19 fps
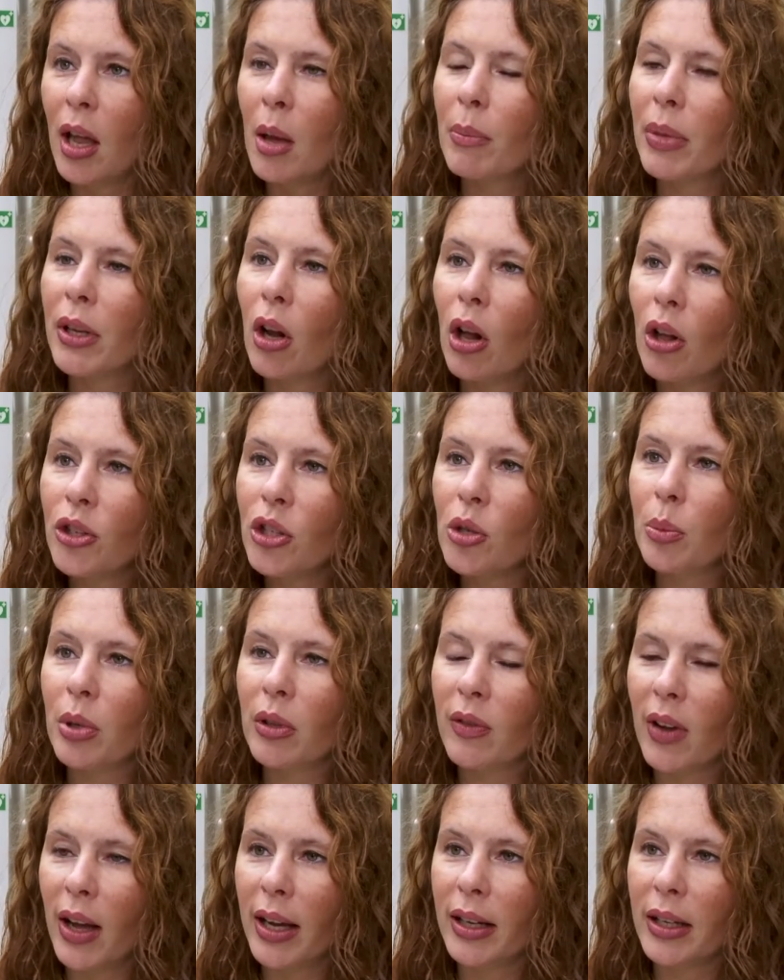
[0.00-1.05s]
but also
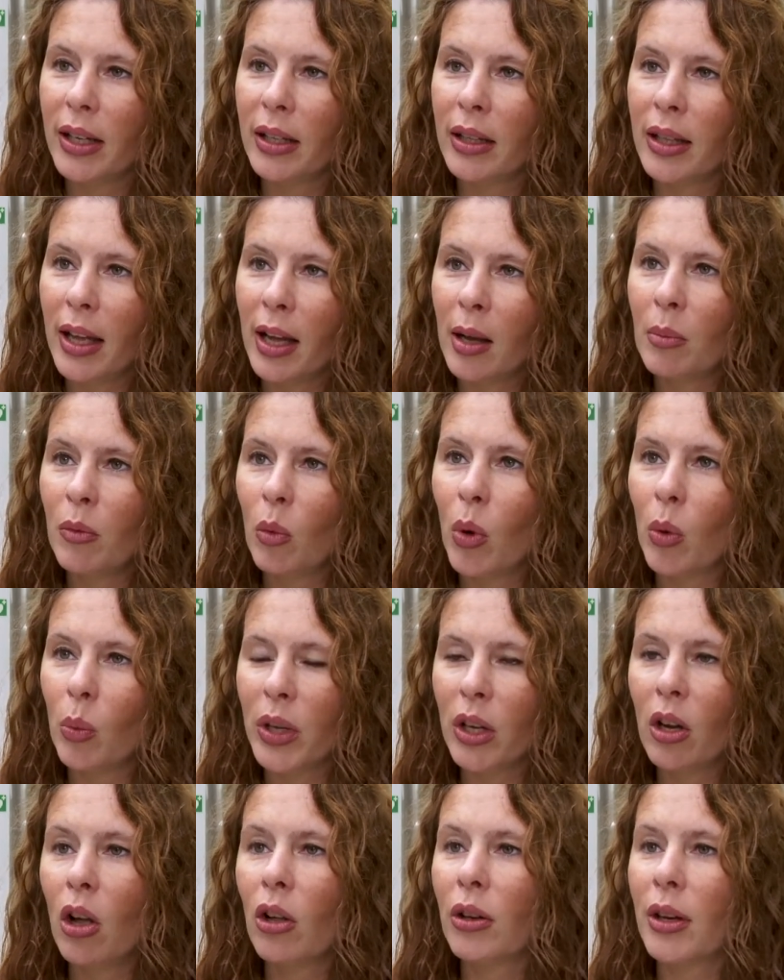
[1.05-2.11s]
providing them what we
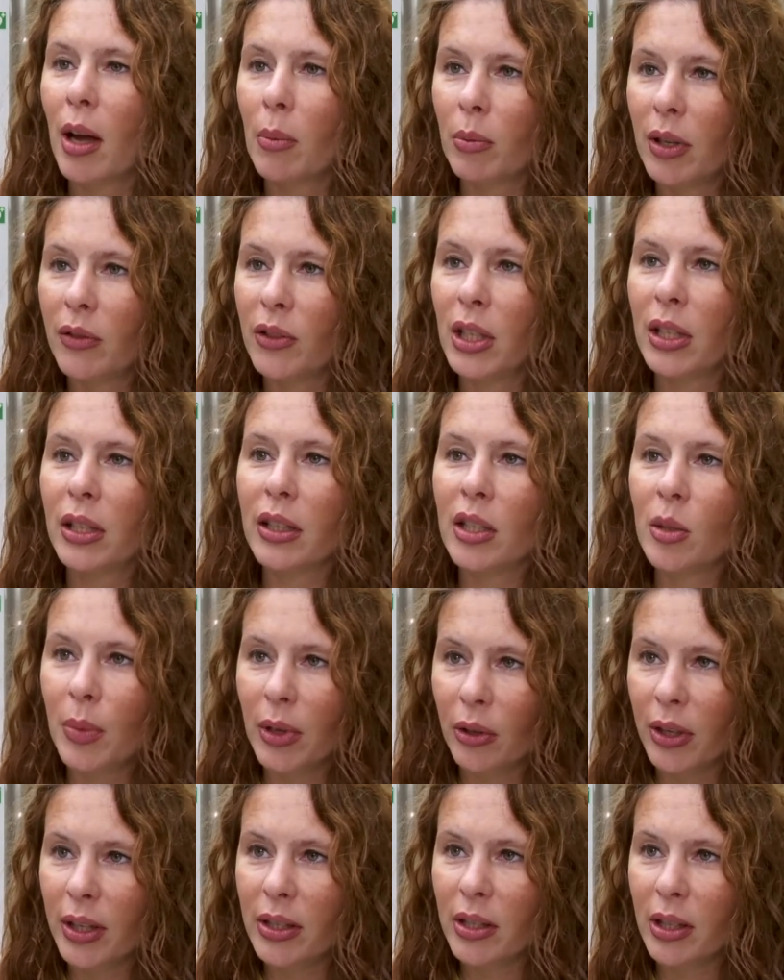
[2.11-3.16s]
call an uplifting
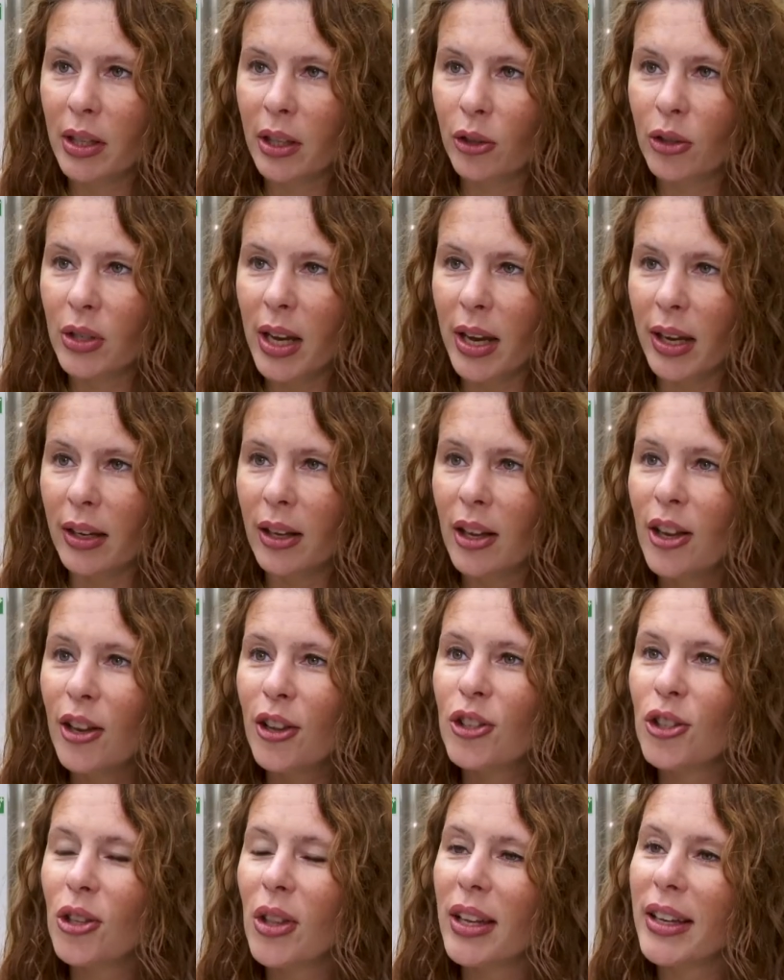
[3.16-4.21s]
experience in their day,
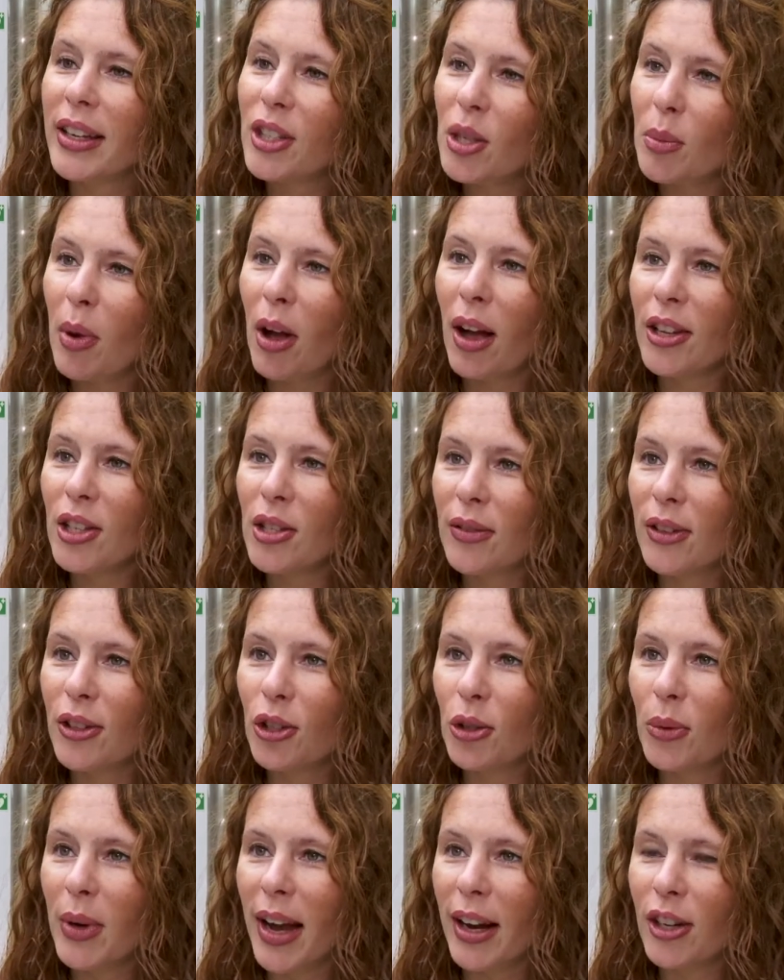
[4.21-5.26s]
so that it's a positive
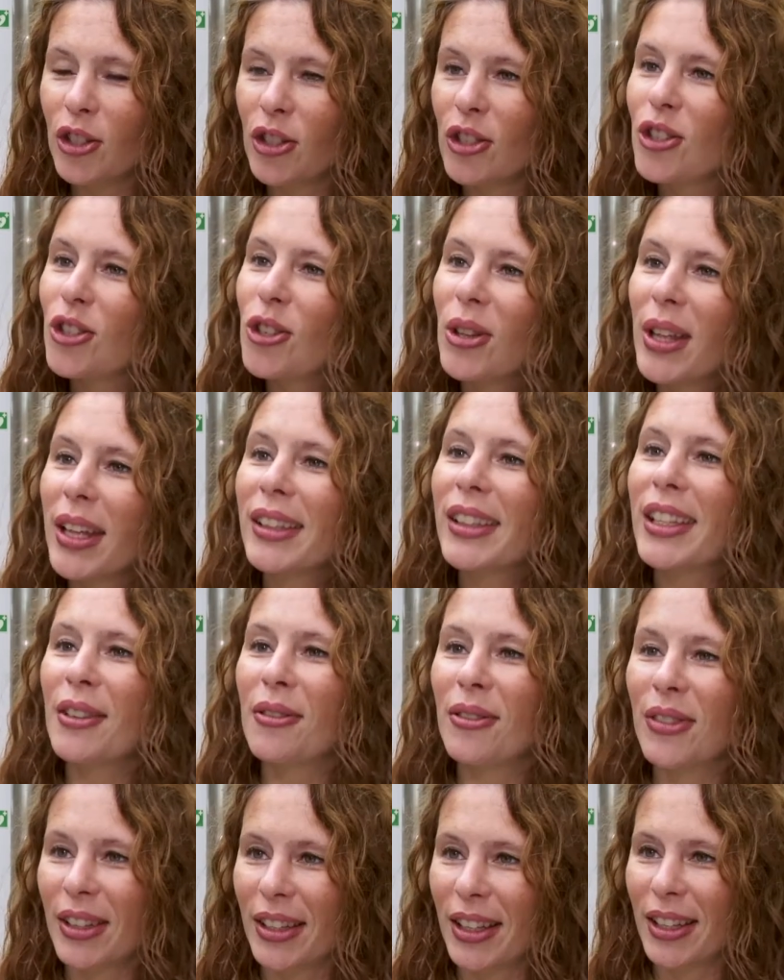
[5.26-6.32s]
interaction, so they leave
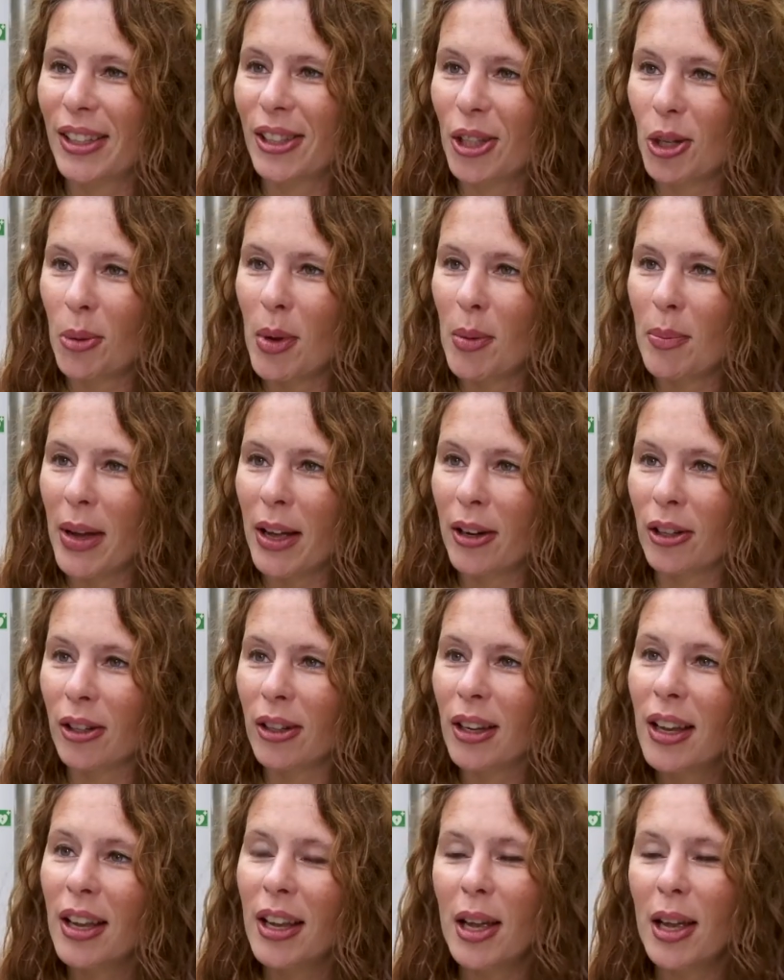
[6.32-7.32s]
feeling a little bit better.